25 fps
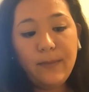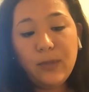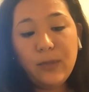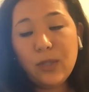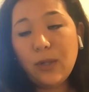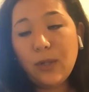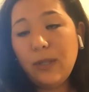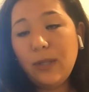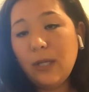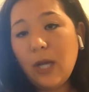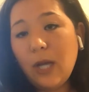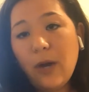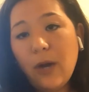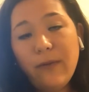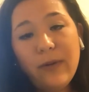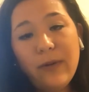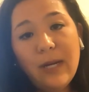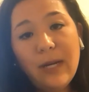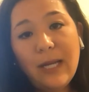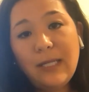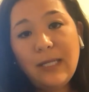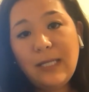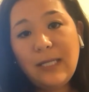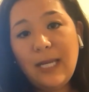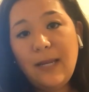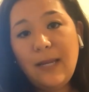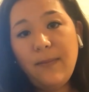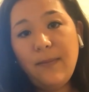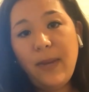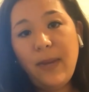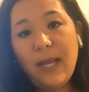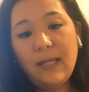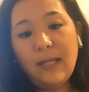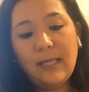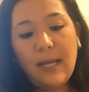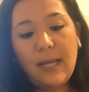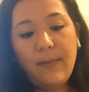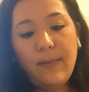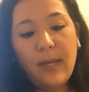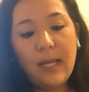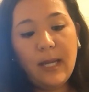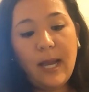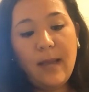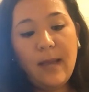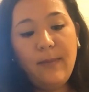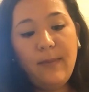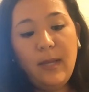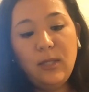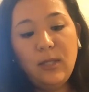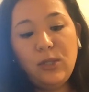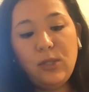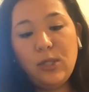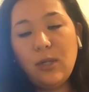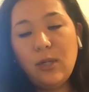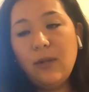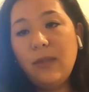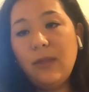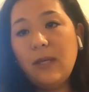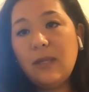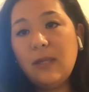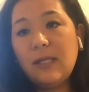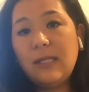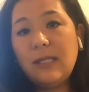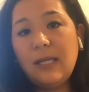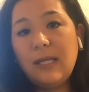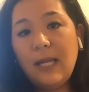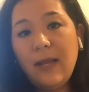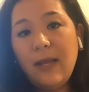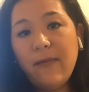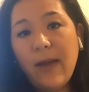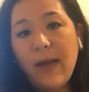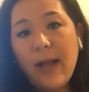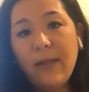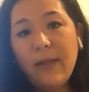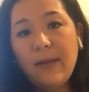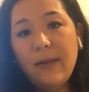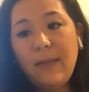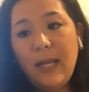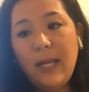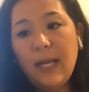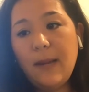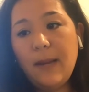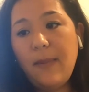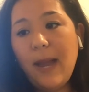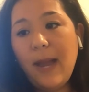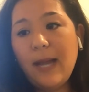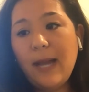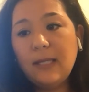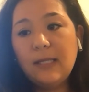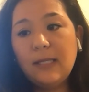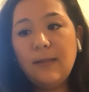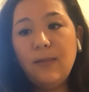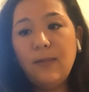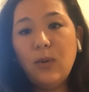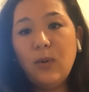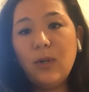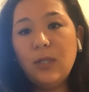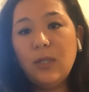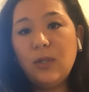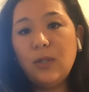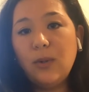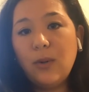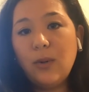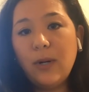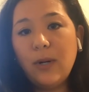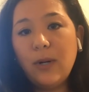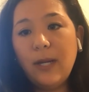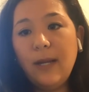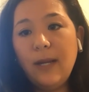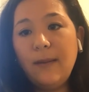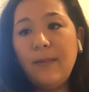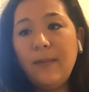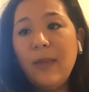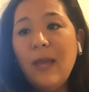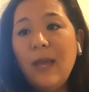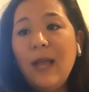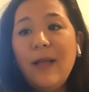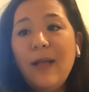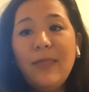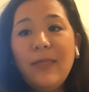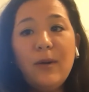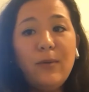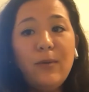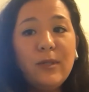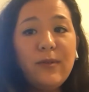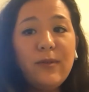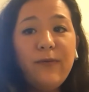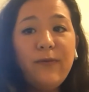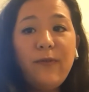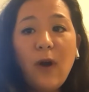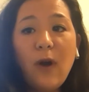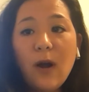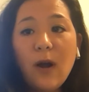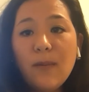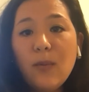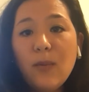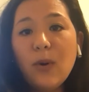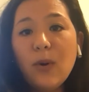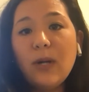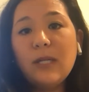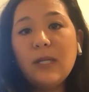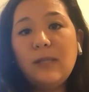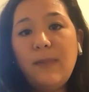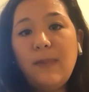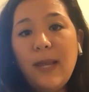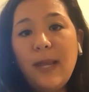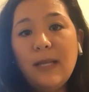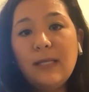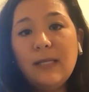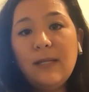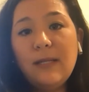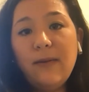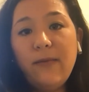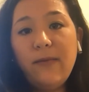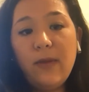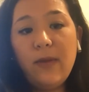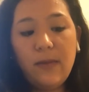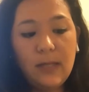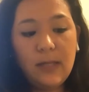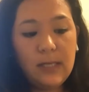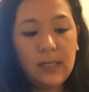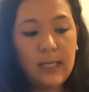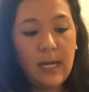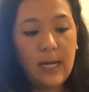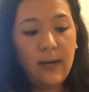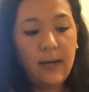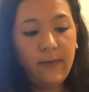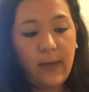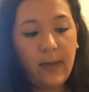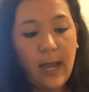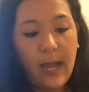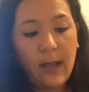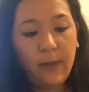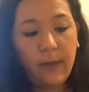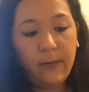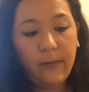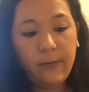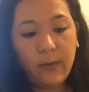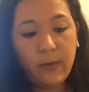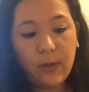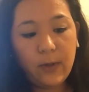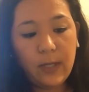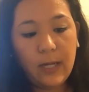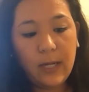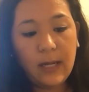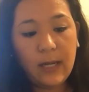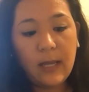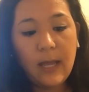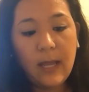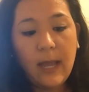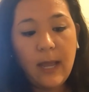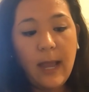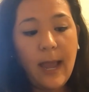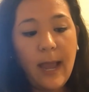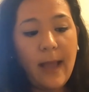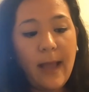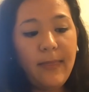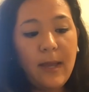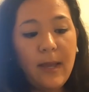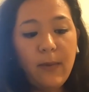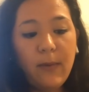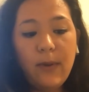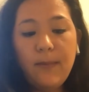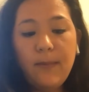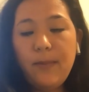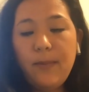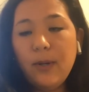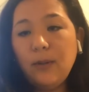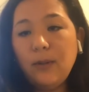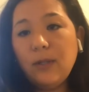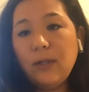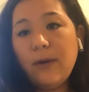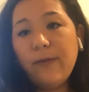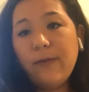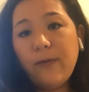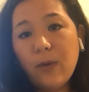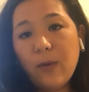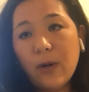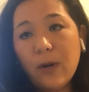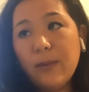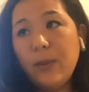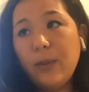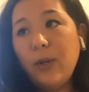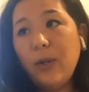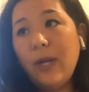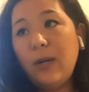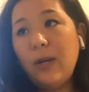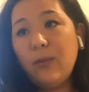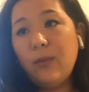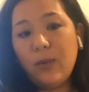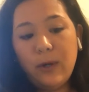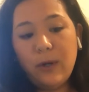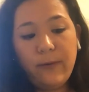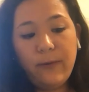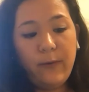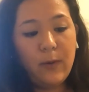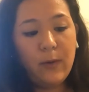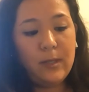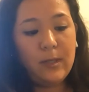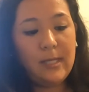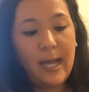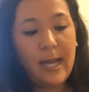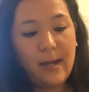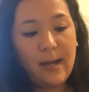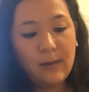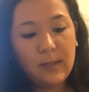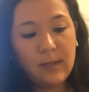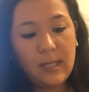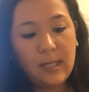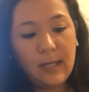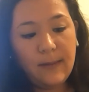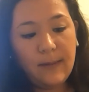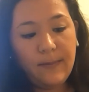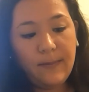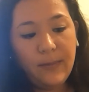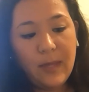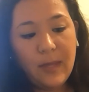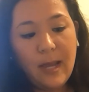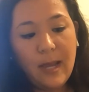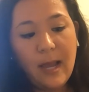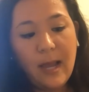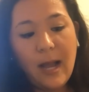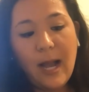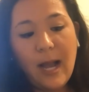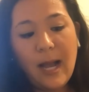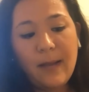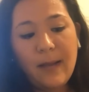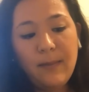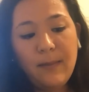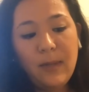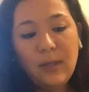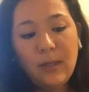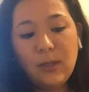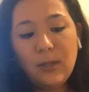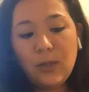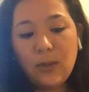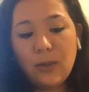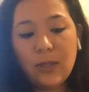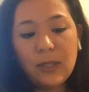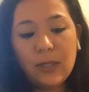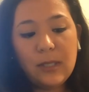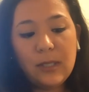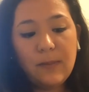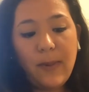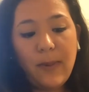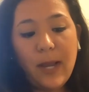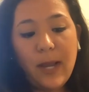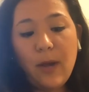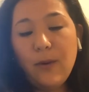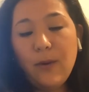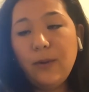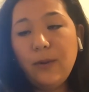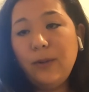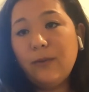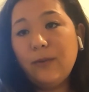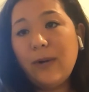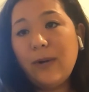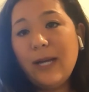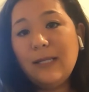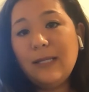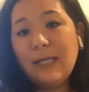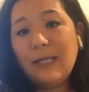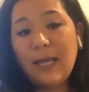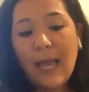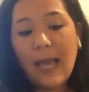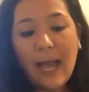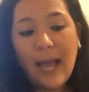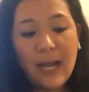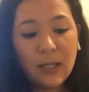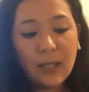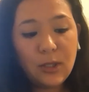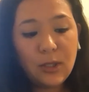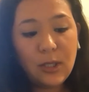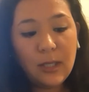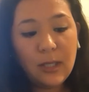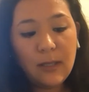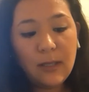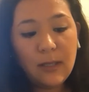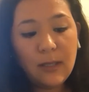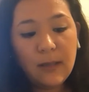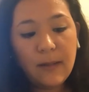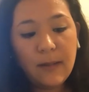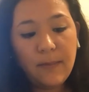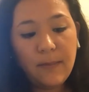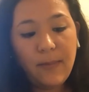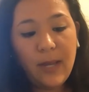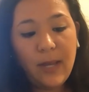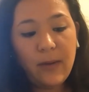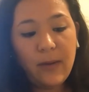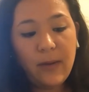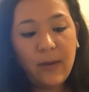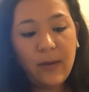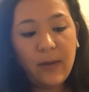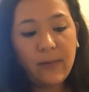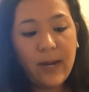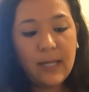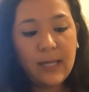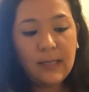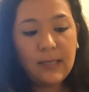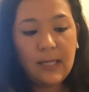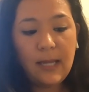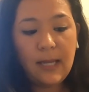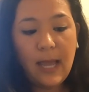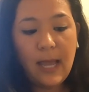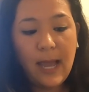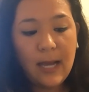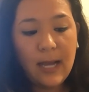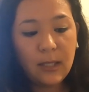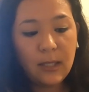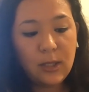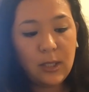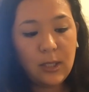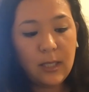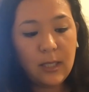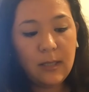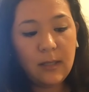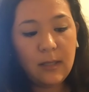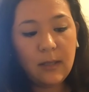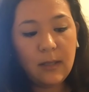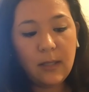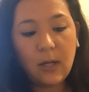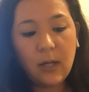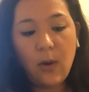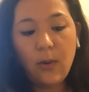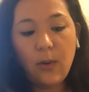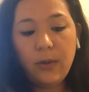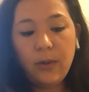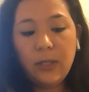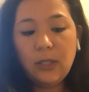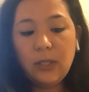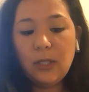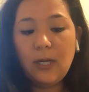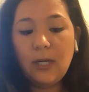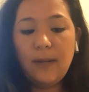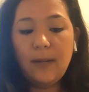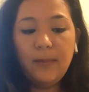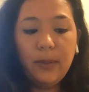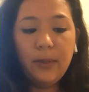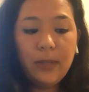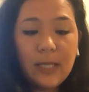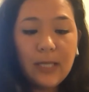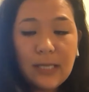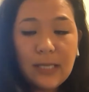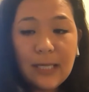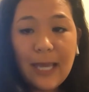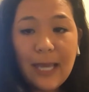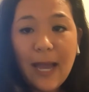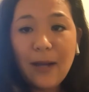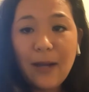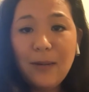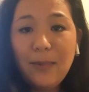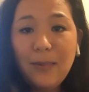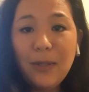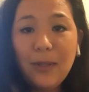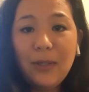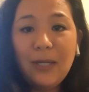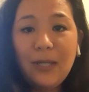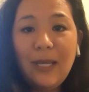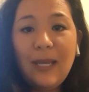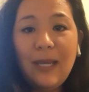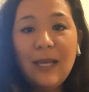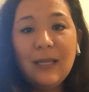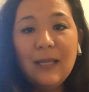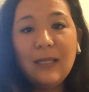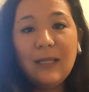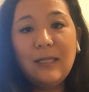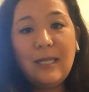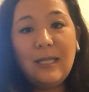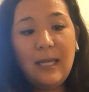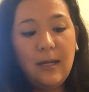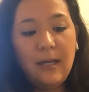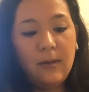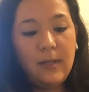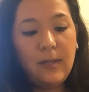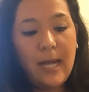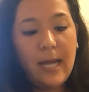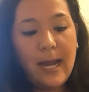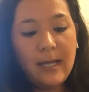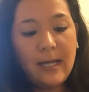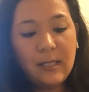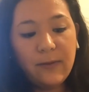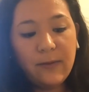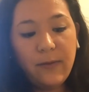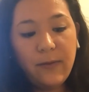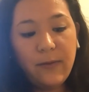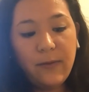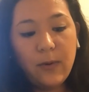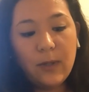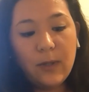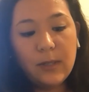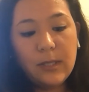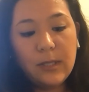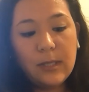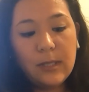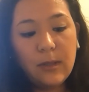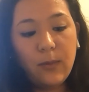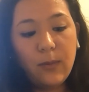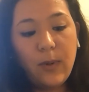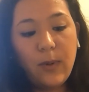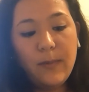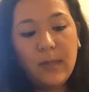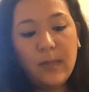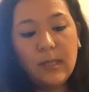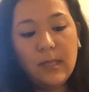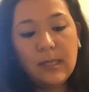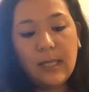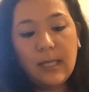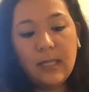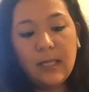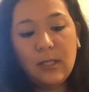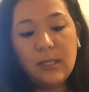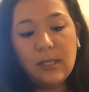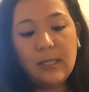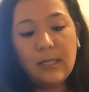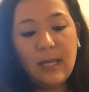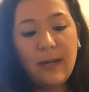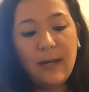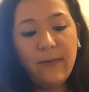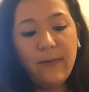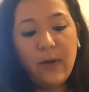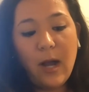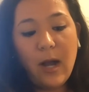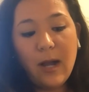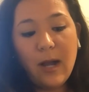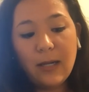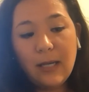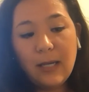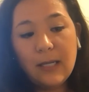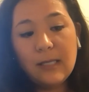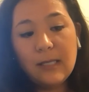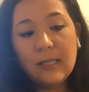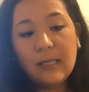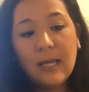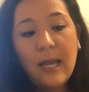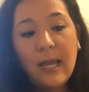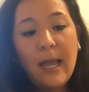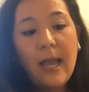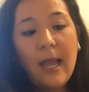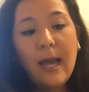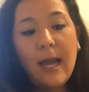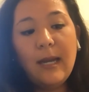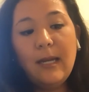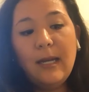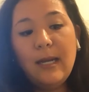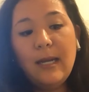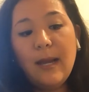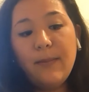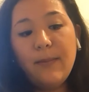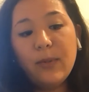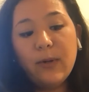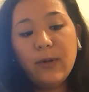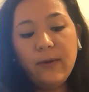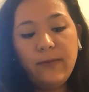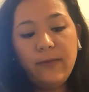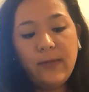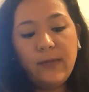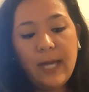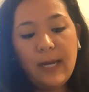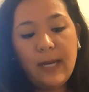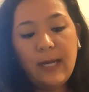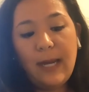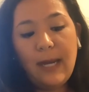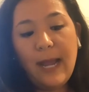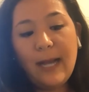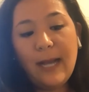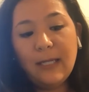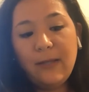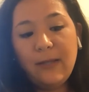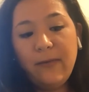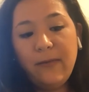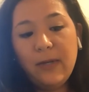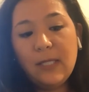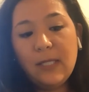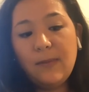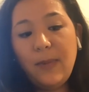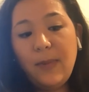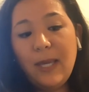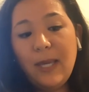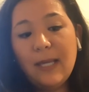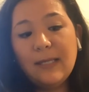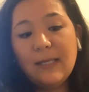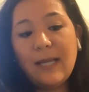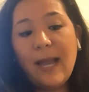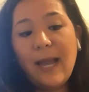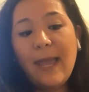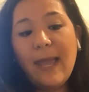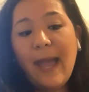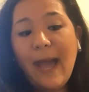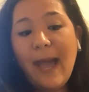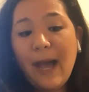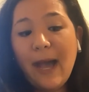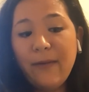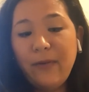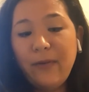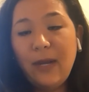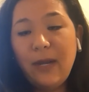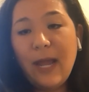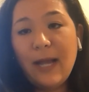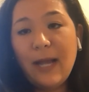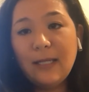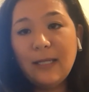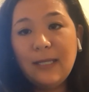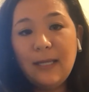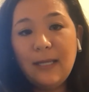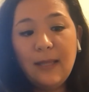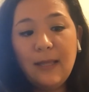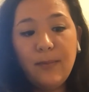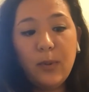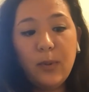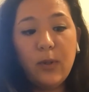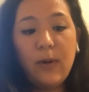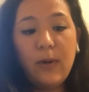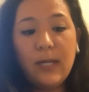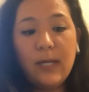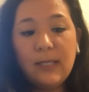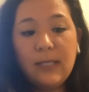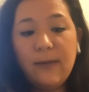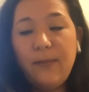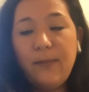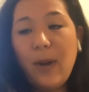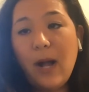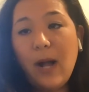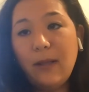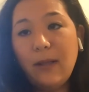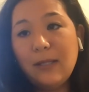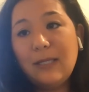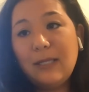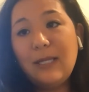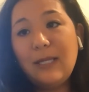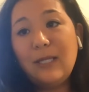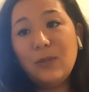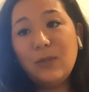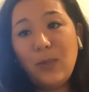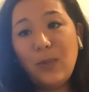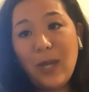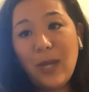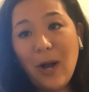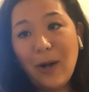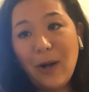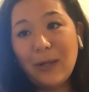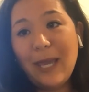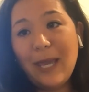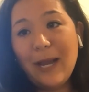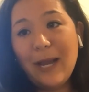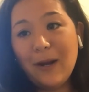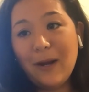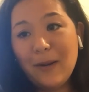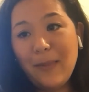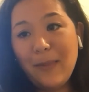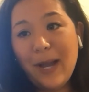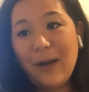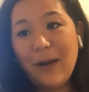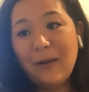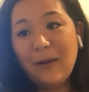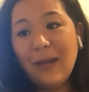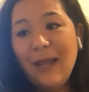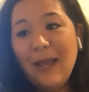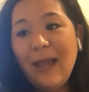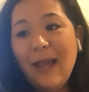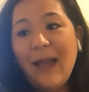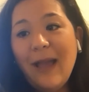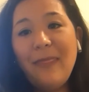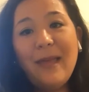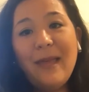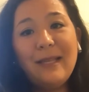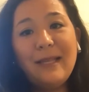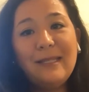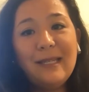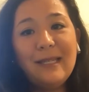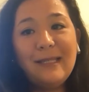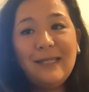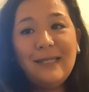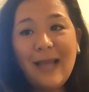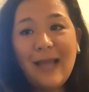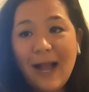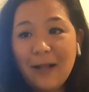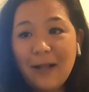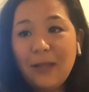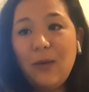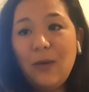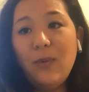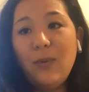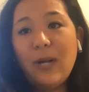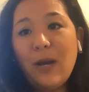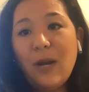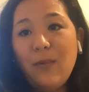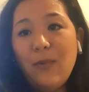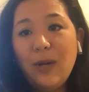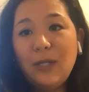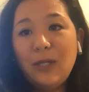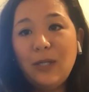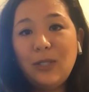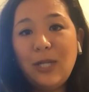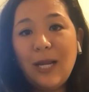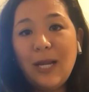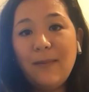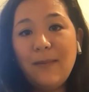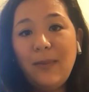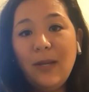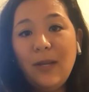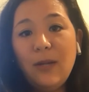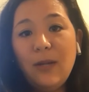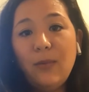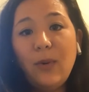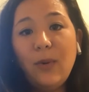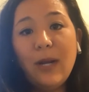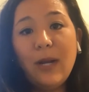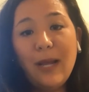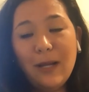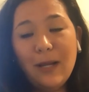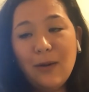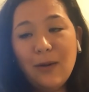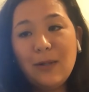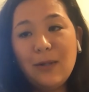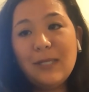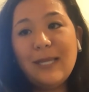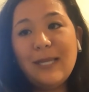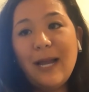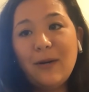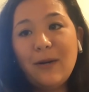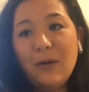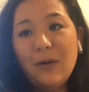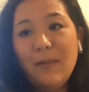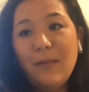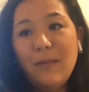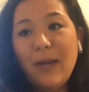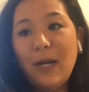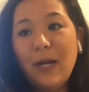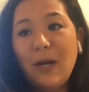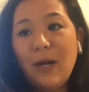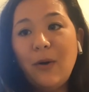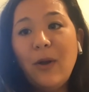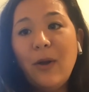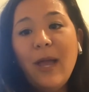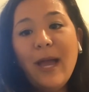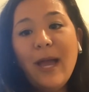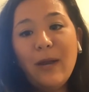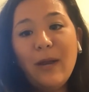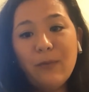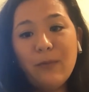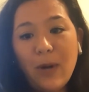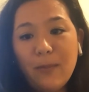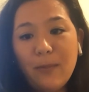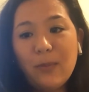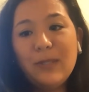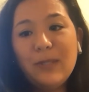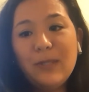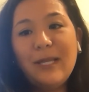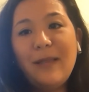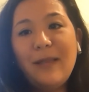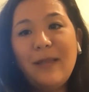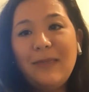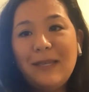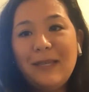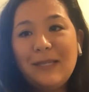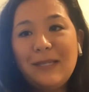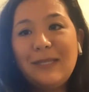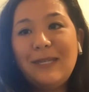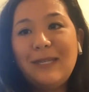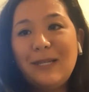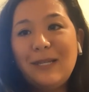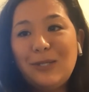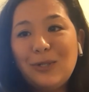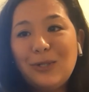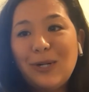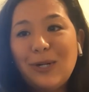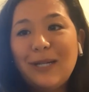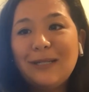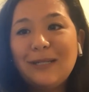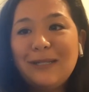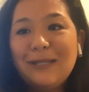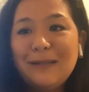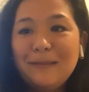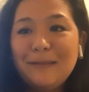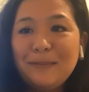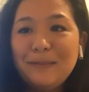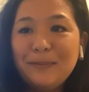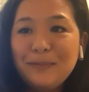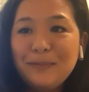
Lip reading: During the COVID-19 pandemic, I made sure that the city of Alameda passed a moratorium that was far more expansive than the state of California, and that we built affordable and workforce housing. I'm endorsed by Oakland Rising Action, Bay Rising Action, the Coalition on Police Accountability, Latino Task Force, the Women's Legislative Caucus, and a number of tenant activists because I have enacted the progressive policies we all care about. And that's exactly what I want to champion when I go to Sacramento and represent this district.